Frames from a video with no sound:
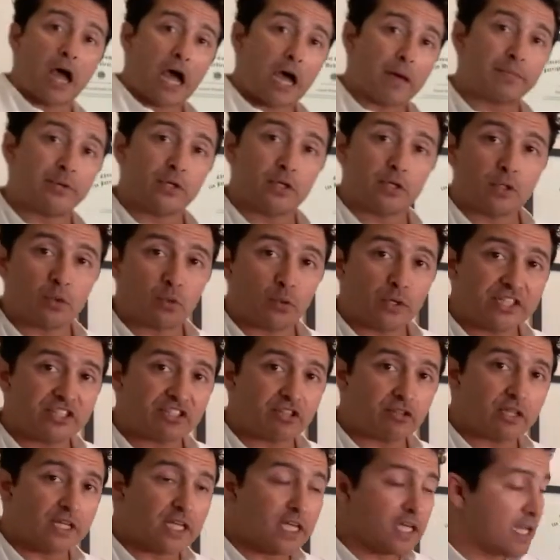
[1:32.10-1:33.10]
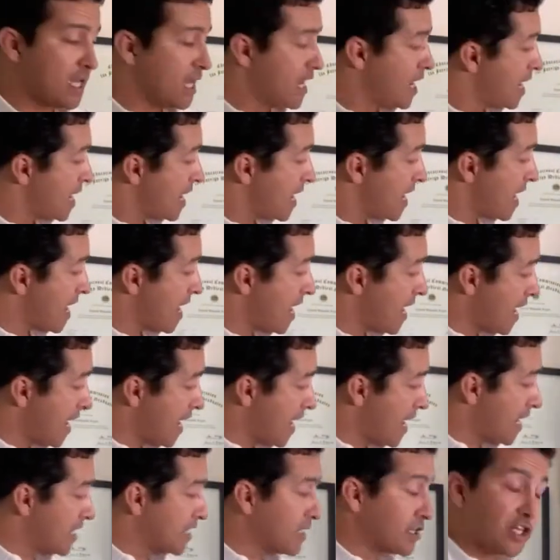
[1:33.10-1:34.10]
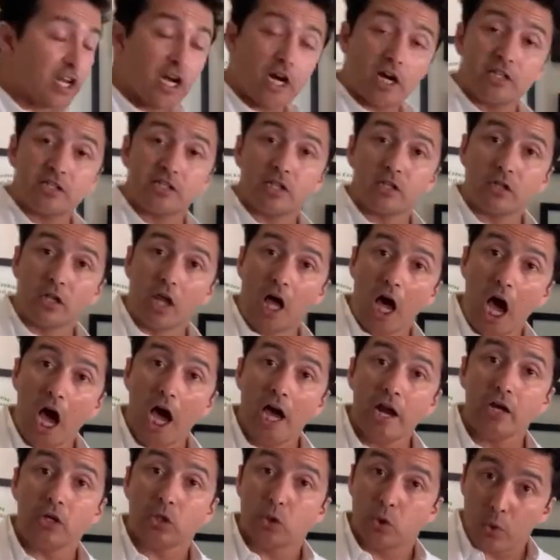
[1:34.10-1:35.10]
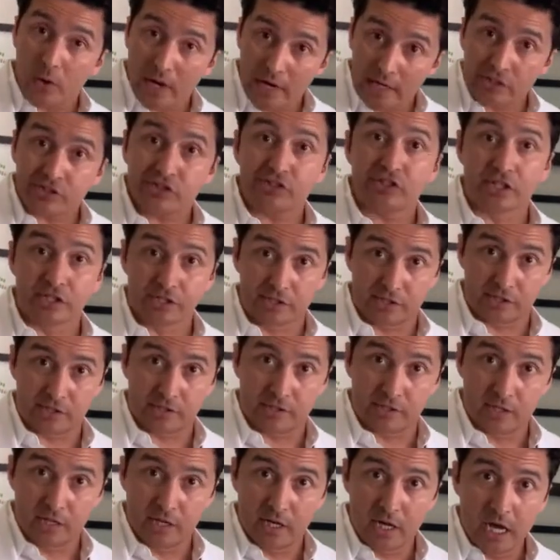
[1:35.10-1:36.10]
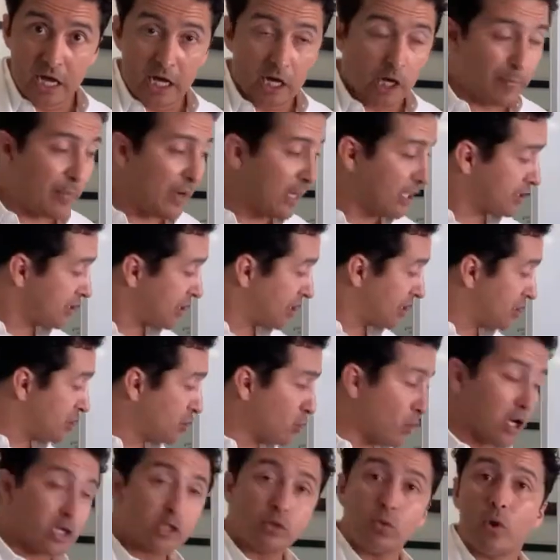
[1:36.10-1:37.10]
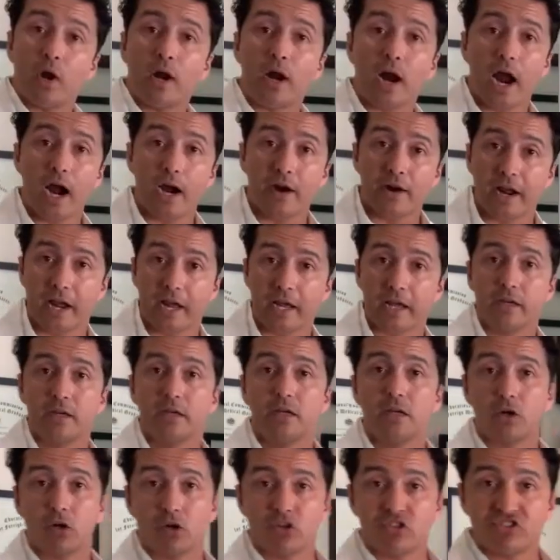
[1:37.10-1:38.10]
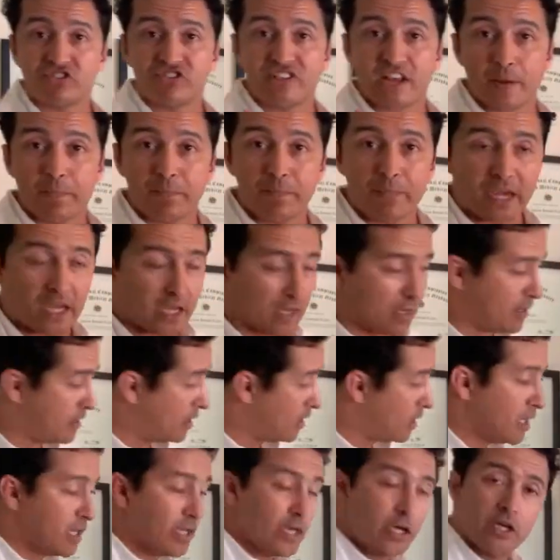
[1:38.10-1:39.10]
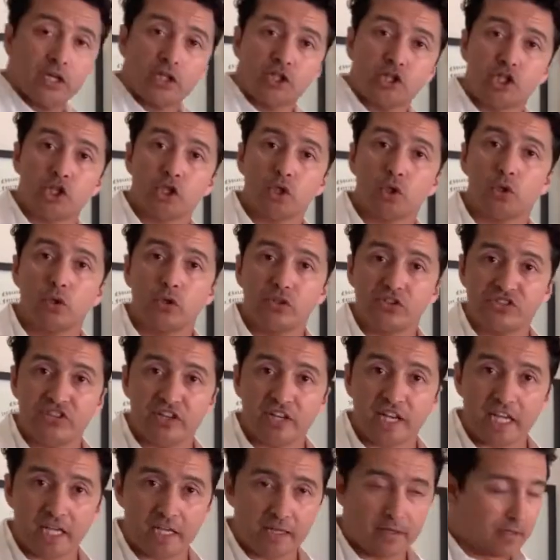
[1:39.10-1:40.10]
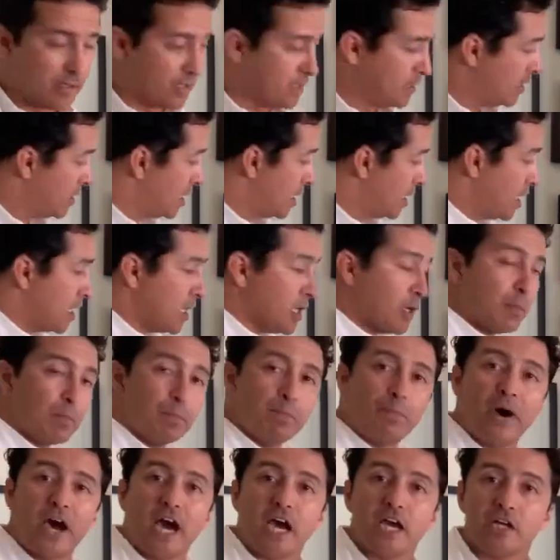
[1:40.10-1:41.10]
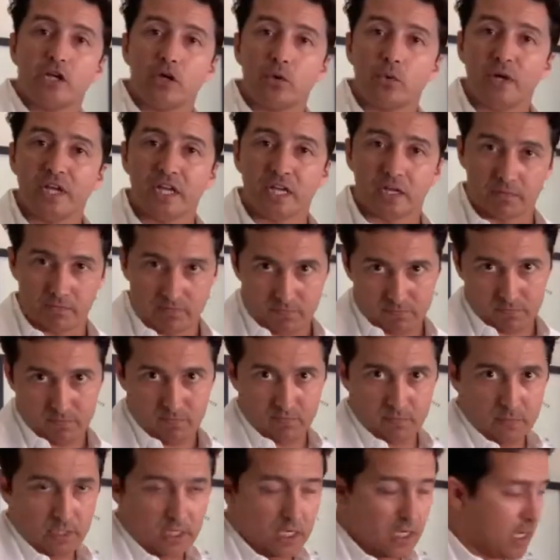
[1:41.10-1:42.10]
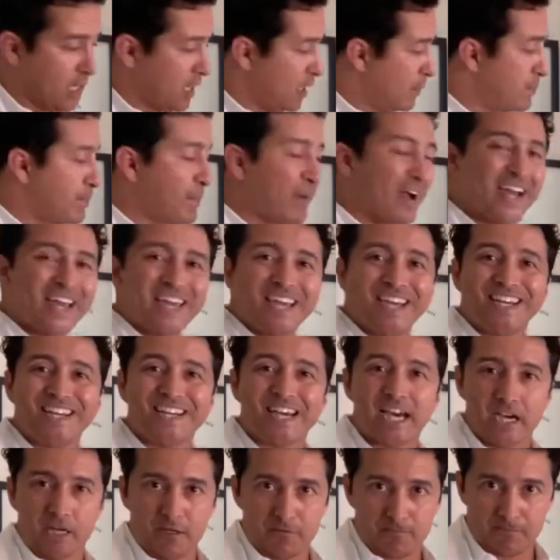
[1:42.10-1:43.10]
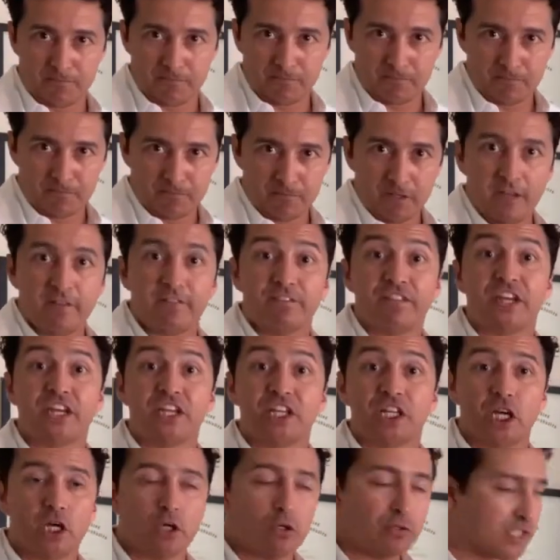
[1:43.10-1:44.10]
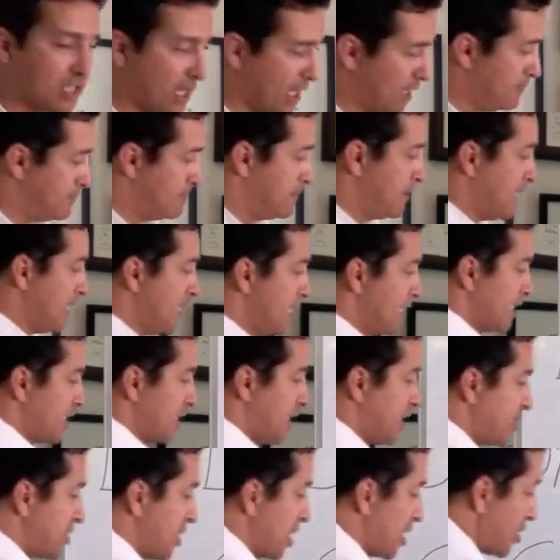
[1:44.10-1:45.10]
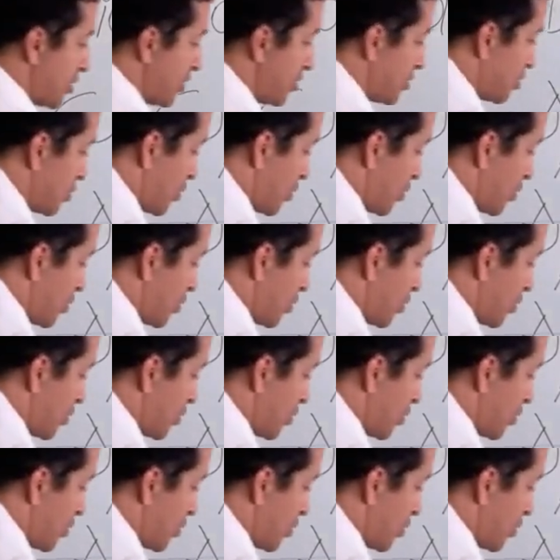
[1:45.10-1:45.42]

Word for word: popular recently, and there's a lot of questions about these drugs. What are they? Ozempic, Trulicity, Bydureon, Byetta, Victoza. These are your